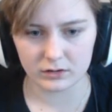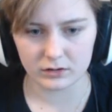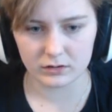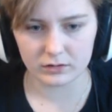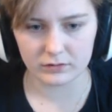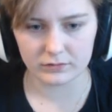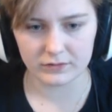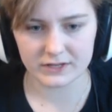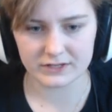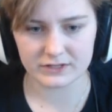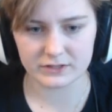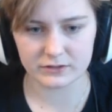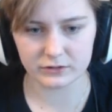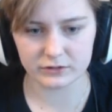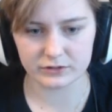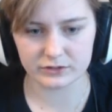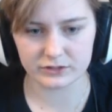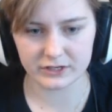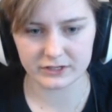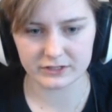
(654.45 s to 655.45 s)
That
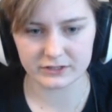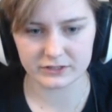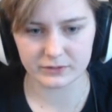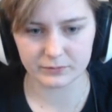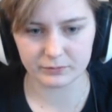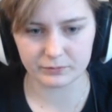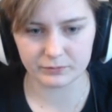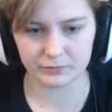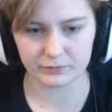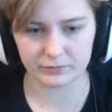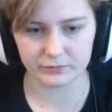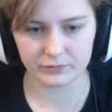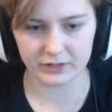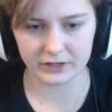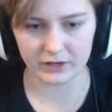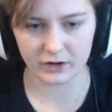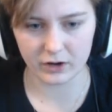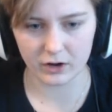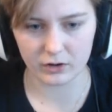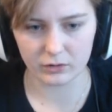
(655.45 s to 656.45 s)
looks like
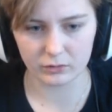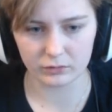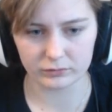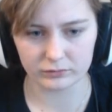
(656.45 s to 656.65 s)
a whole...